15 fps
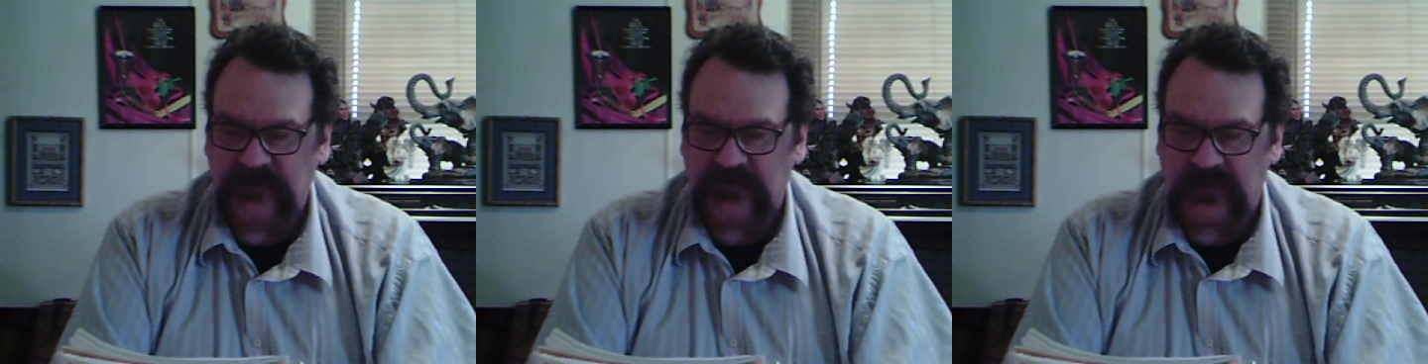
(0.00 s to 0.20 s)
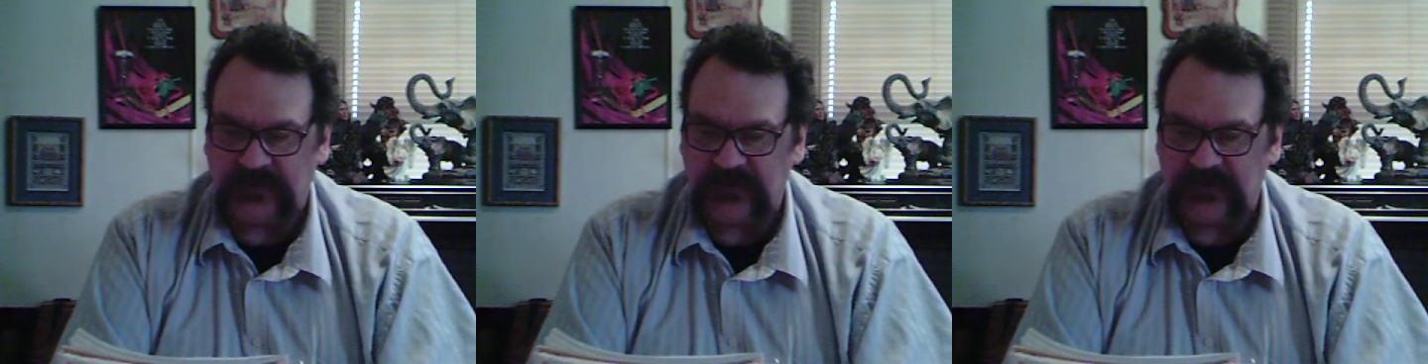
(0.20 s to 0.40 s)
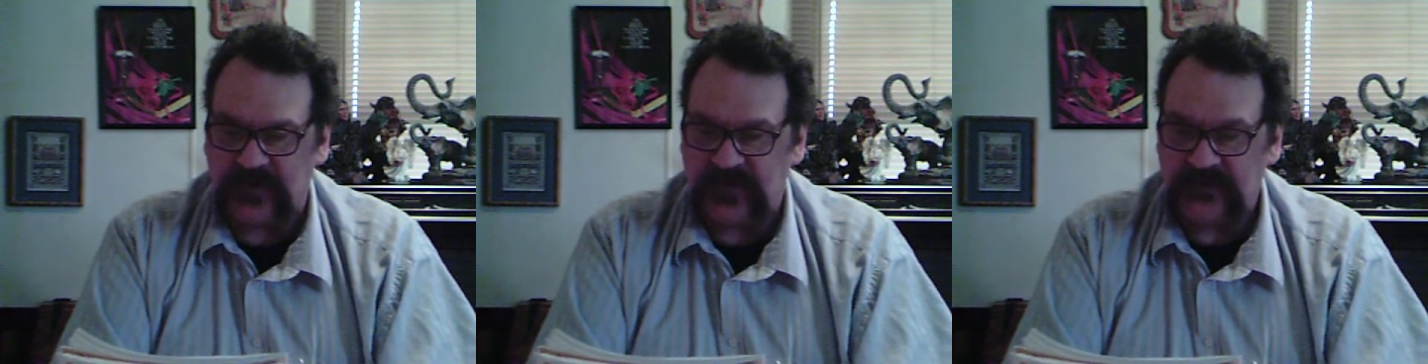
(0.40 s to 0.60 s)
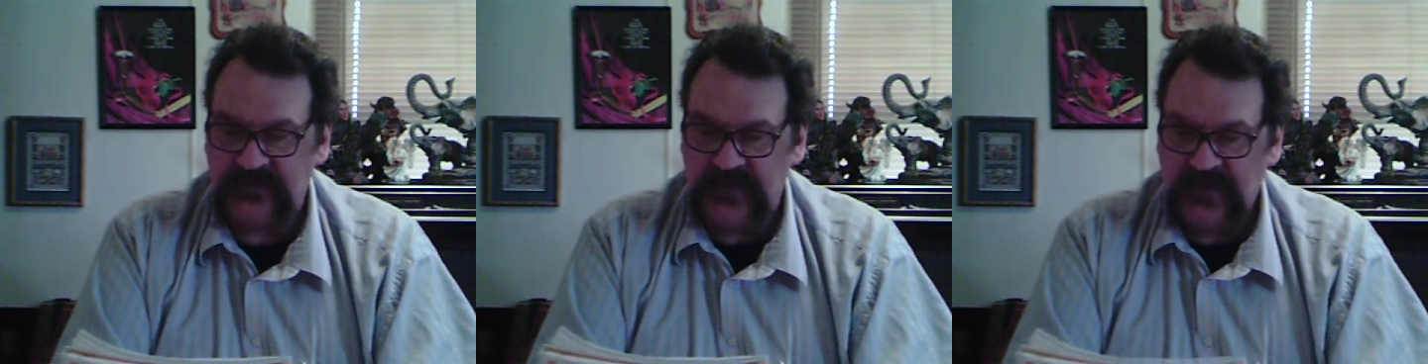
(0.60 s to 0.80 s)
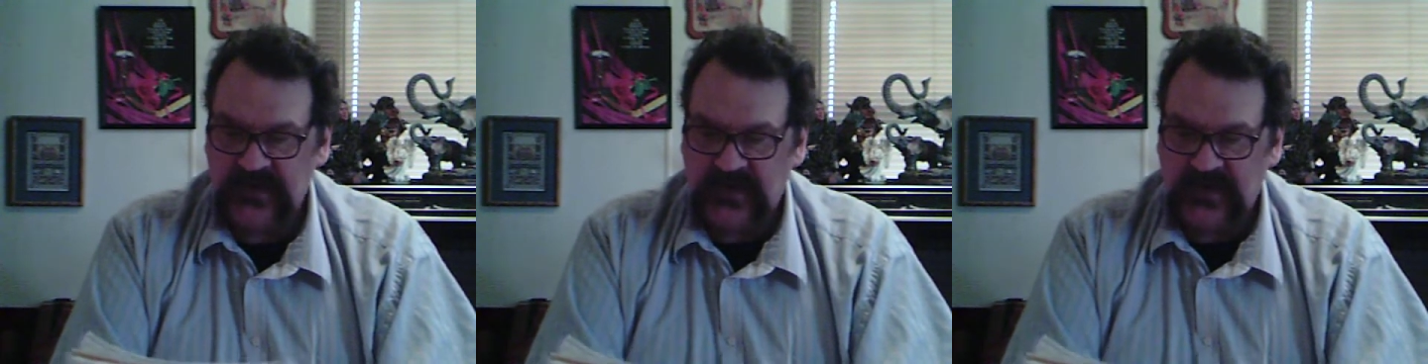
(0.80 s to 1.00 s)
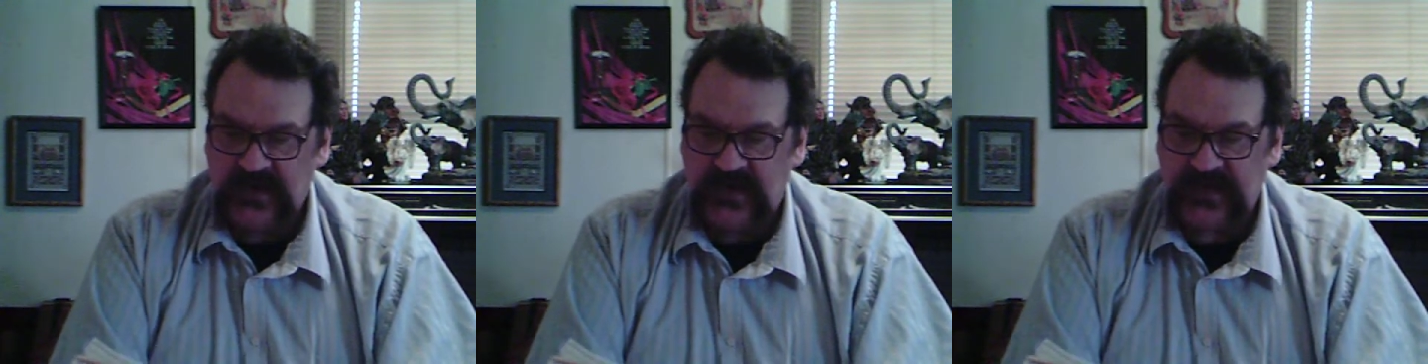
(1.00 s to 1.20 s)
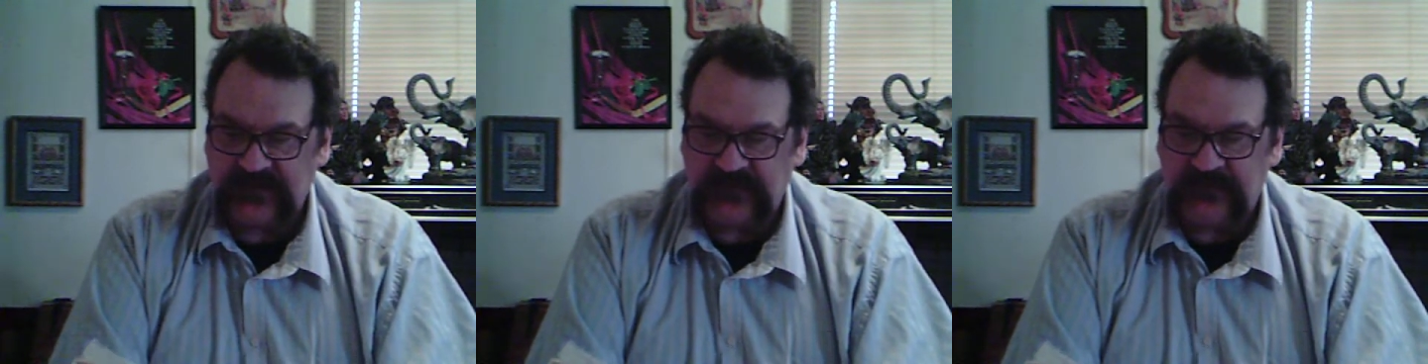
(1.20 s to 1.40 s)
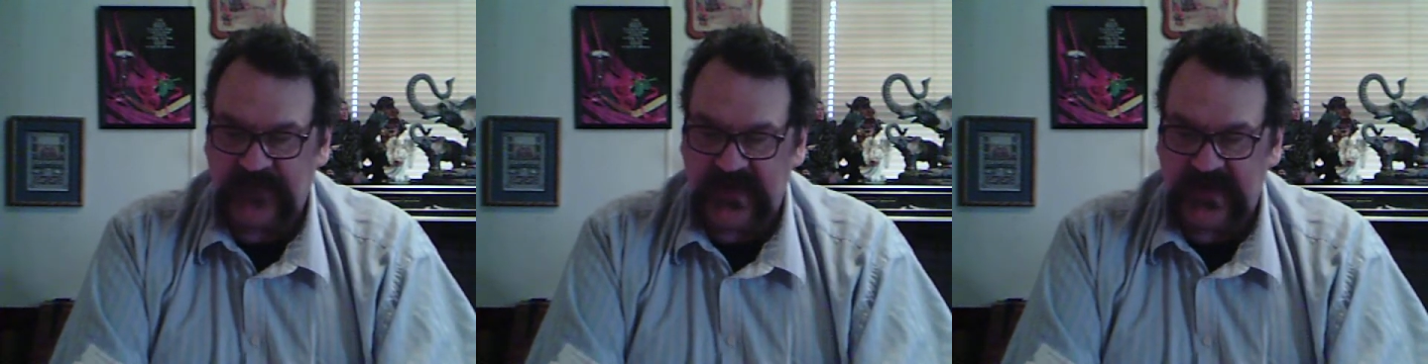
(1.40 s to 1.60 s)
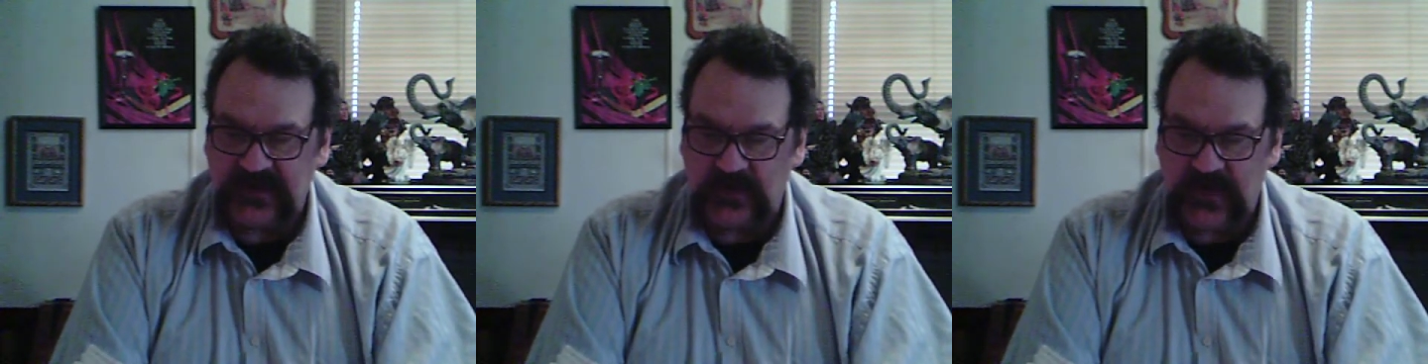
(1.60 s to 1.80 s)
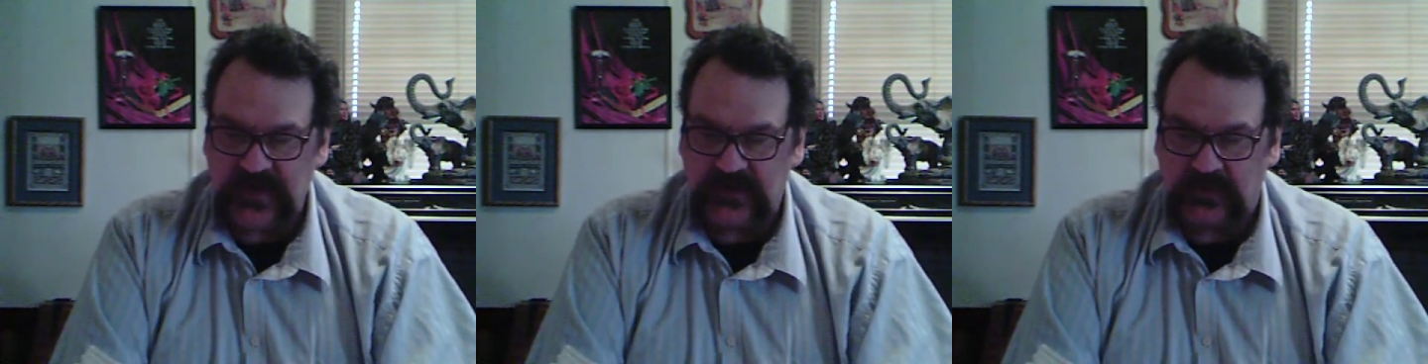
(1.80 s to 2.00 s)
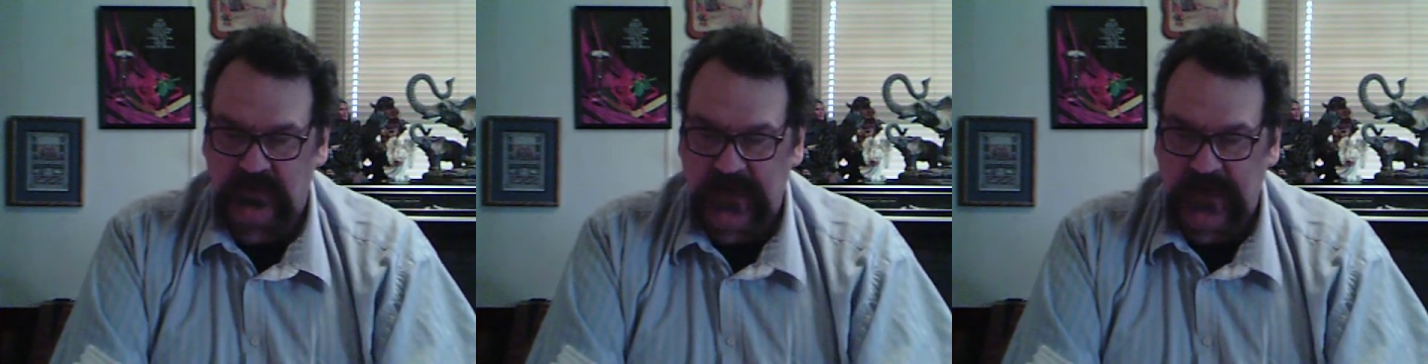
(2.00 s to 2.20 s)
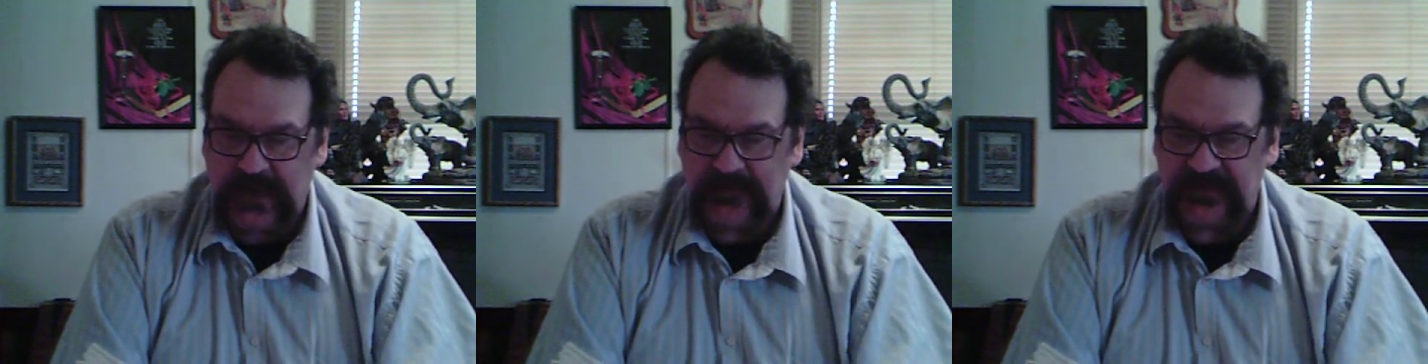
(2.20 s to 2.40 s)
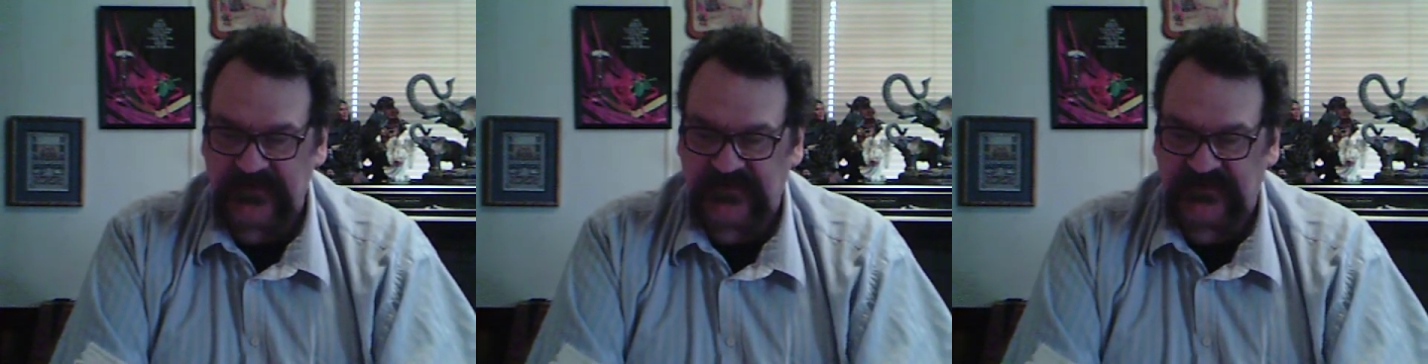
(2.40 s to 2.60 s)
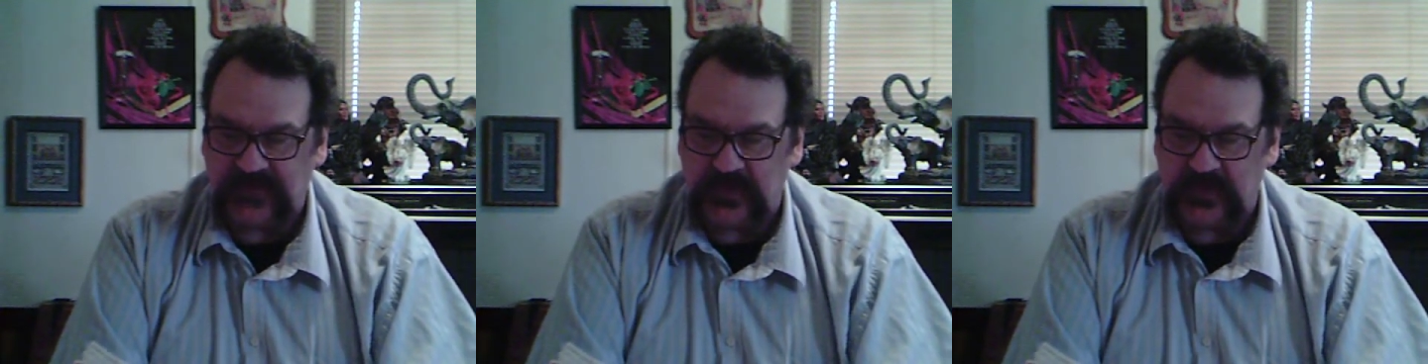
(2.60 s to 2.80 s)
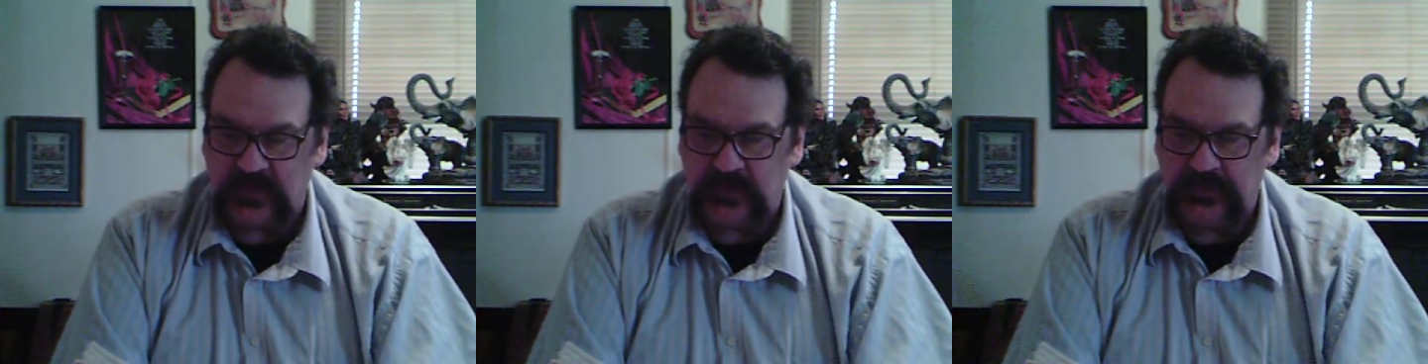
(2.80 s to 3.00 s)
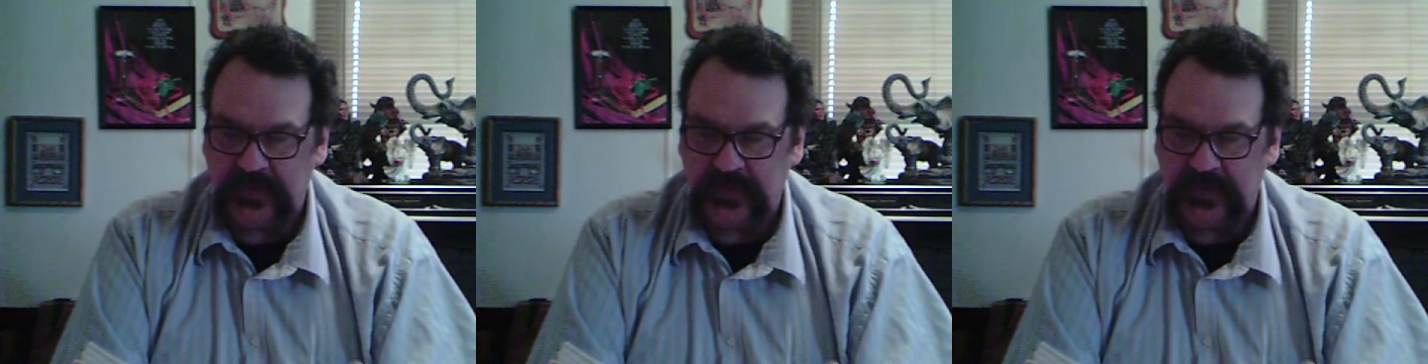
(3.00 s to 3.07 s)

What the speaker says: So I thought I'll have to find a way to wrap it so